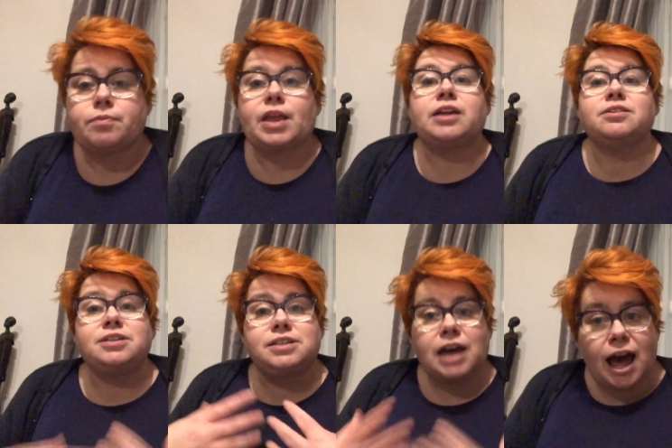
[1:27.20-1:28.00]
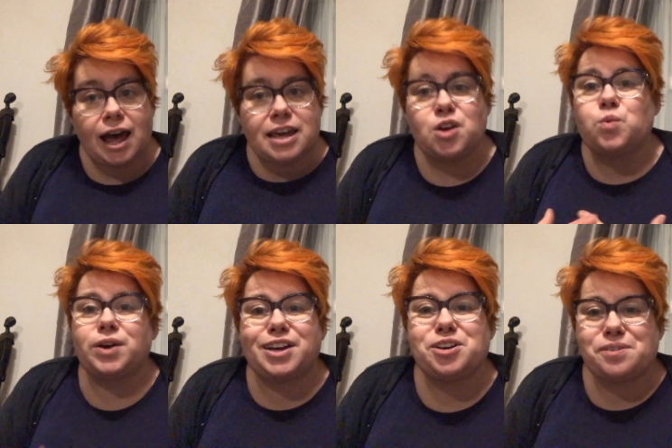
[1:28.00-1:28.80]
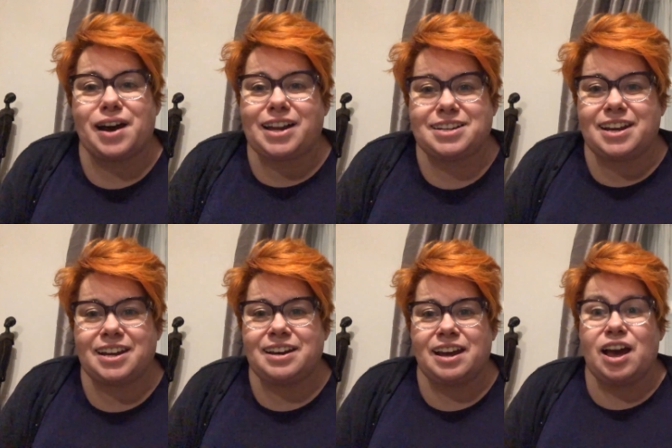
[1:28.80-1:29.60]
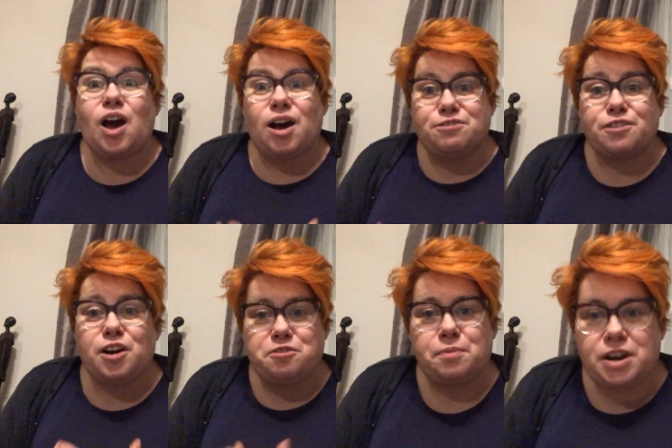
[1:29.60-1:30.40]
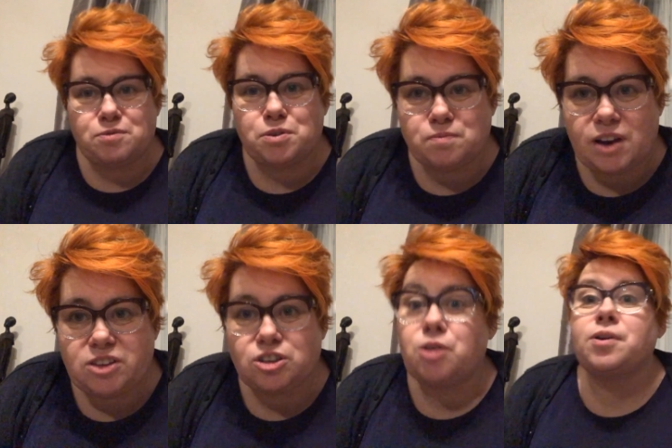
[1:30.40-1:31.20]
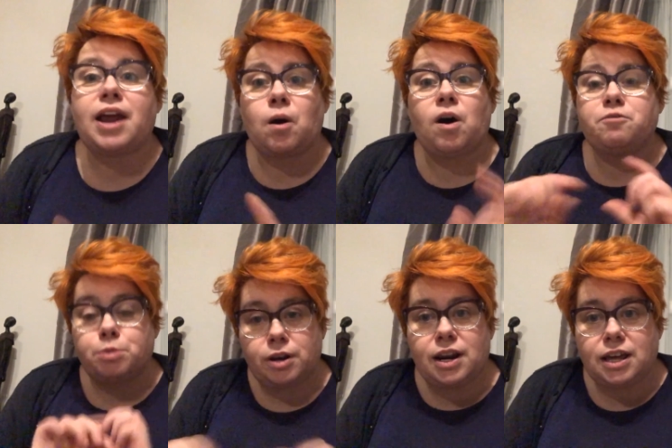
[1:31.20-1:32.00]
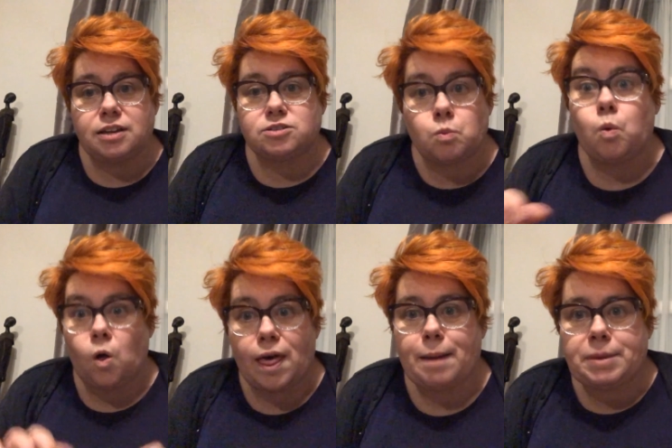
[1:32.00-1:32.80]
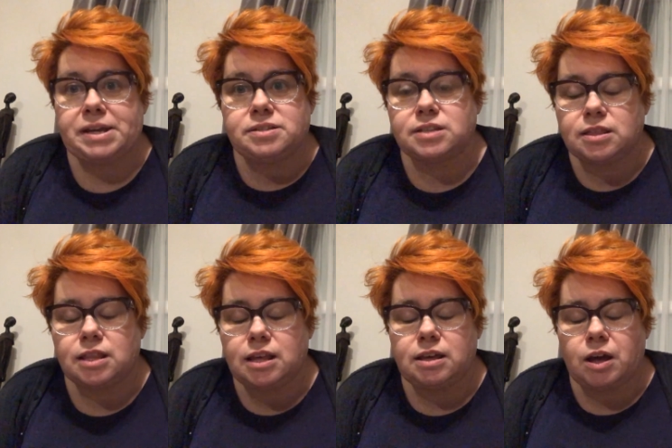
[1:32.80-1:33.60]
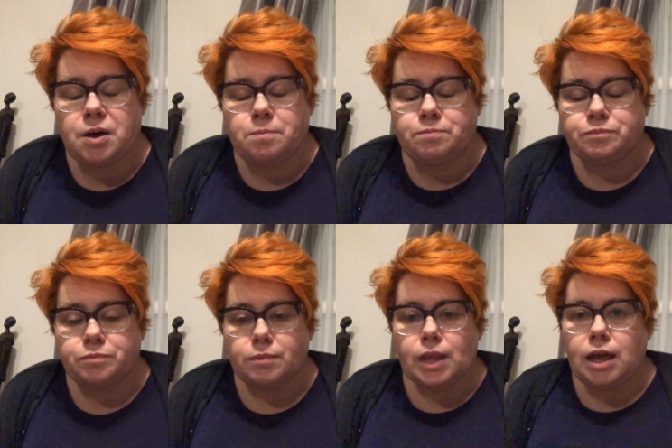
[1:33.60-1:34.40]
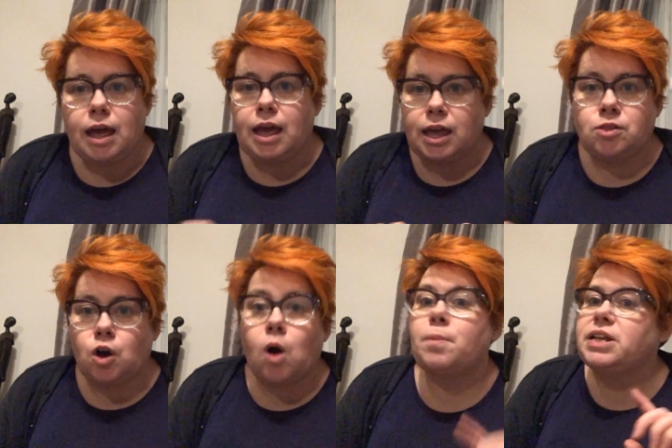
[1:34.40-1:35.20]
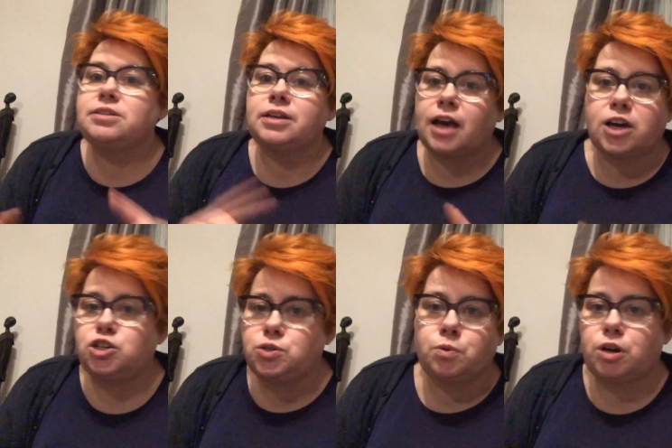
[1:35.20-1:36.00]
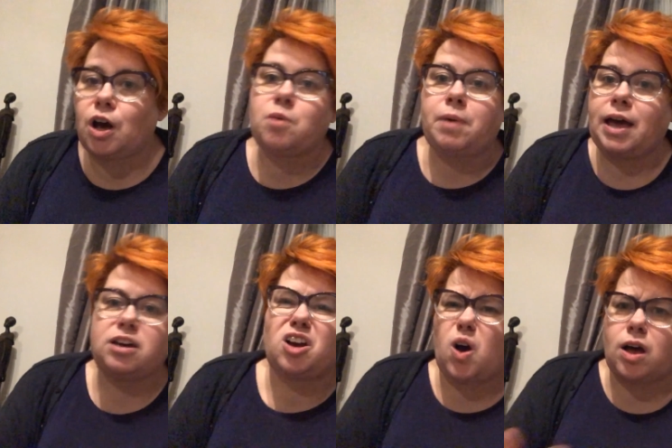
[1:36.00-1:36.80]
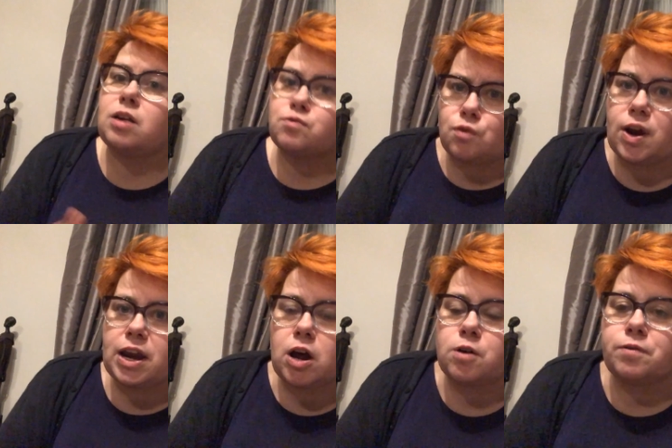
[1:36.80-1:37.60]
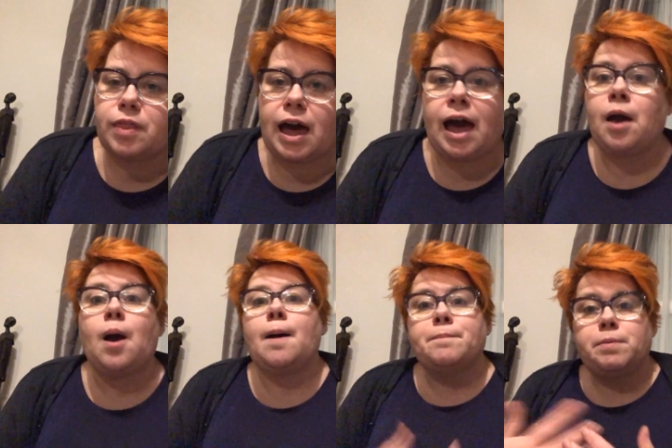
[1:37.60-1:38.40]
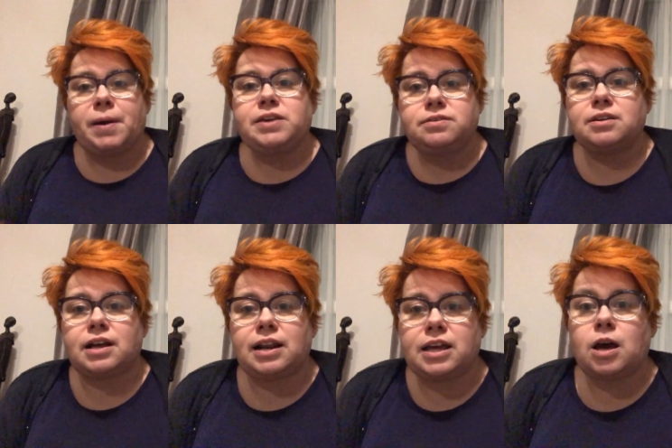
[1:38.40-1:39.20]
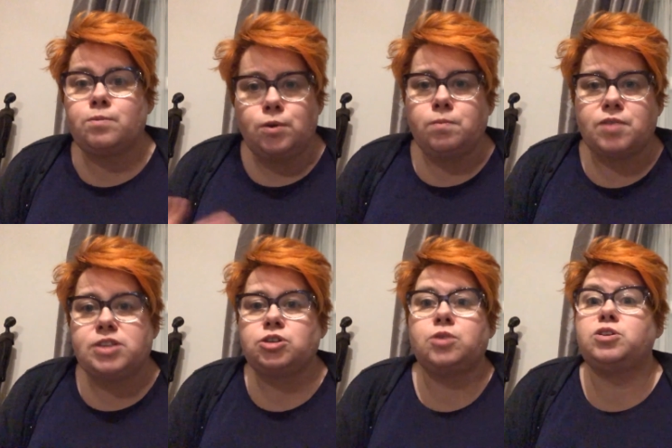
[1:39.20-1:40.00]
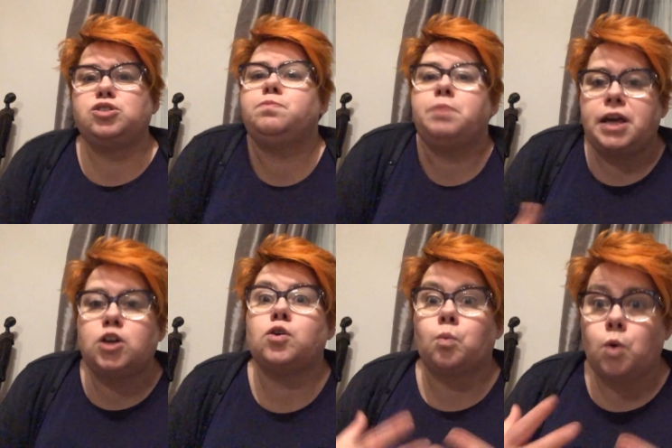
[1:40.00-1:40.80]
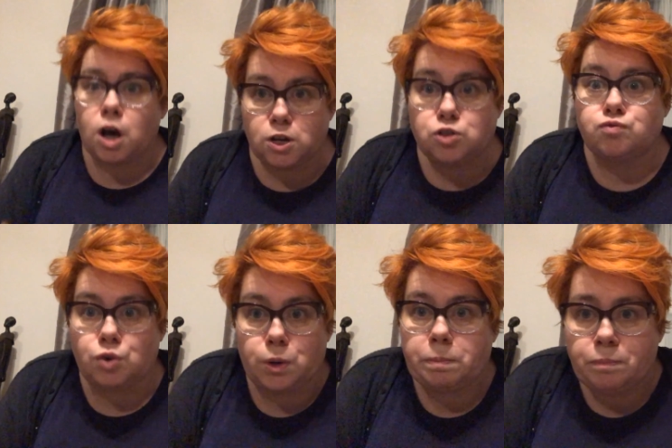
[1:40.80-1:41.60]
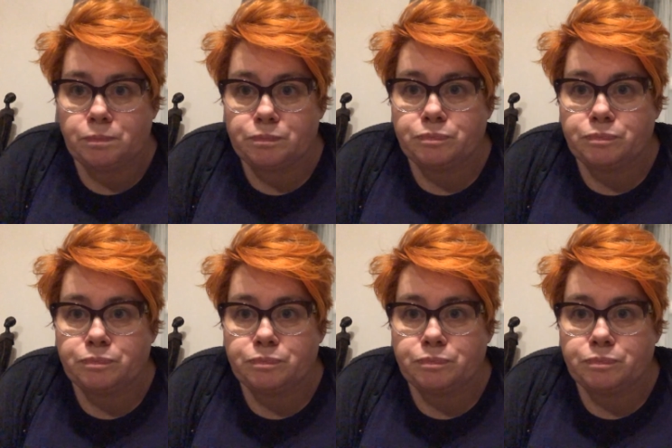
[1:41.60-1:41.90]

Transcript: And today we're going to add in a 5-minute room rescue. Now I've put a link to what that means in the comments in case you want to go back and kind of read over that. But basically a room rescue is you pick your worst room